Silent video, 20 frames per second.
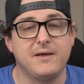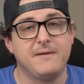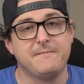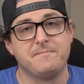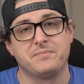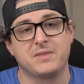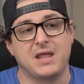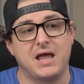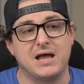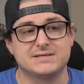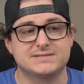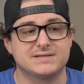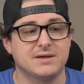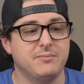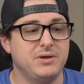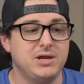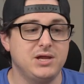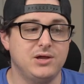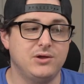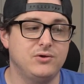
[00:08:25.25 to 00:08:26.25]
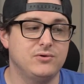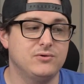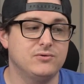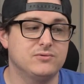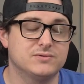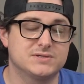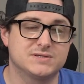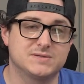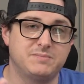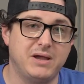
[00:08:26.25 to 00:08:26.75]
as somebody who
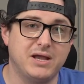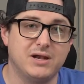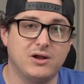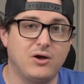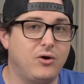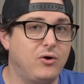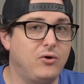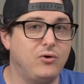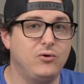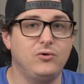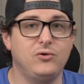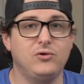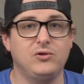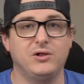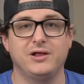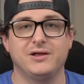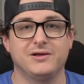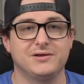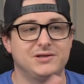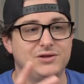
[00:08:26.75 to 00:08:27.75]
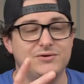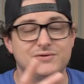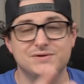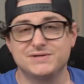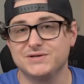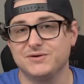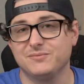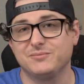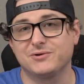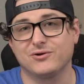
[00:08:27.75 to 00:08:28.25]
spent a whole
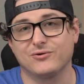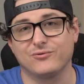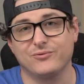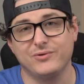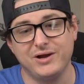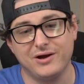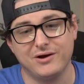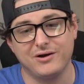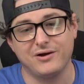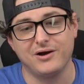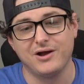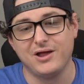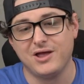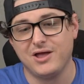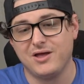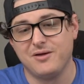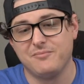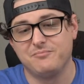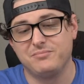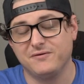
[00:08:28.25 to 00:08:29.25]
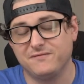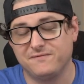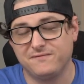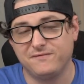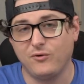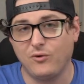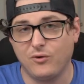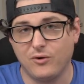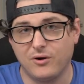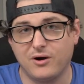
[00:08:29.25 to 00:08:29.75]
YouTube career
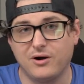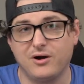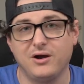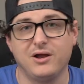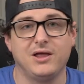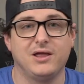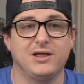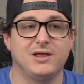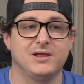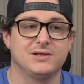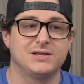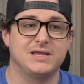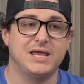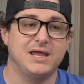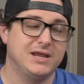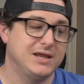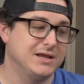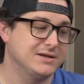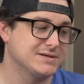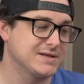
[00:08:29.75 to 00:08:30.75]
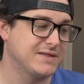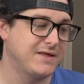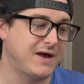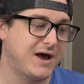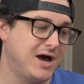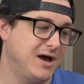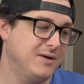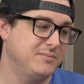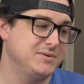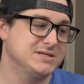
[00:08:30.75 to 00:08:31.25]
before getting into the
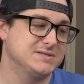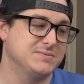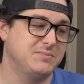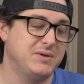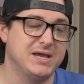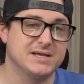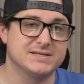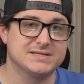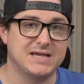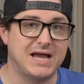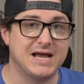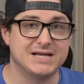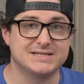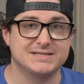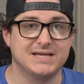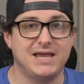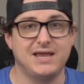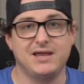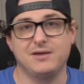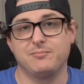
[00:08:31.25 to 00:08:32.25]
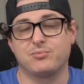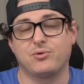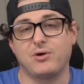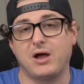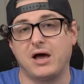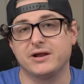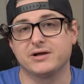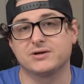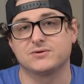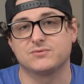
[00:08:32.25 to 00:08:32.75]
hobby space as a
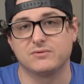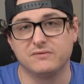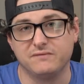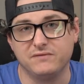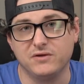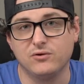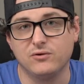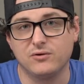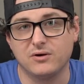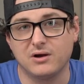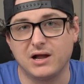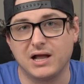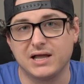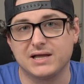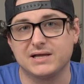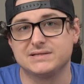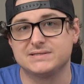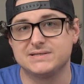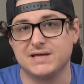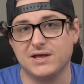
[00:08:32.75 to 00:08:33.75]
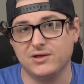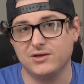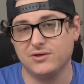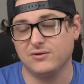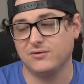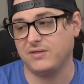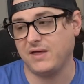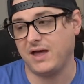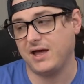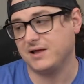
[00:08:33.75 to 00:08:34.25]
product reviewer, I can tell you
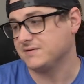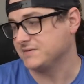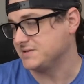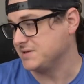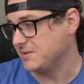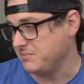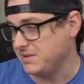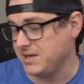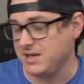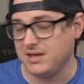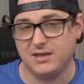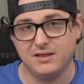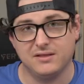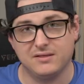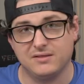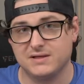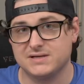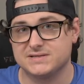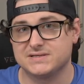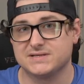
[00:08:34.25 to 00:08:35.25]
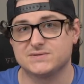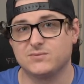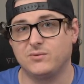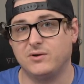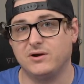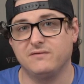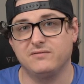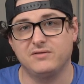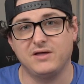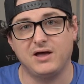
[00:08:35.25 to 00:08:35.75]
that to me, this is one
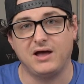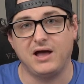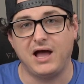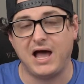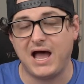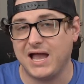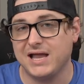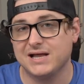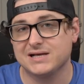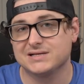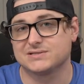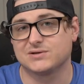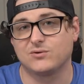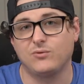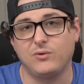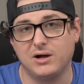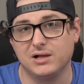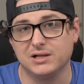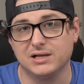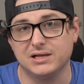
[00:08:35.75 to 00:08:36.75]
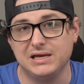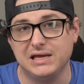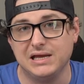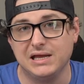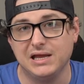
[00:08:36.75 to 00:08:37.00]
of the highest quality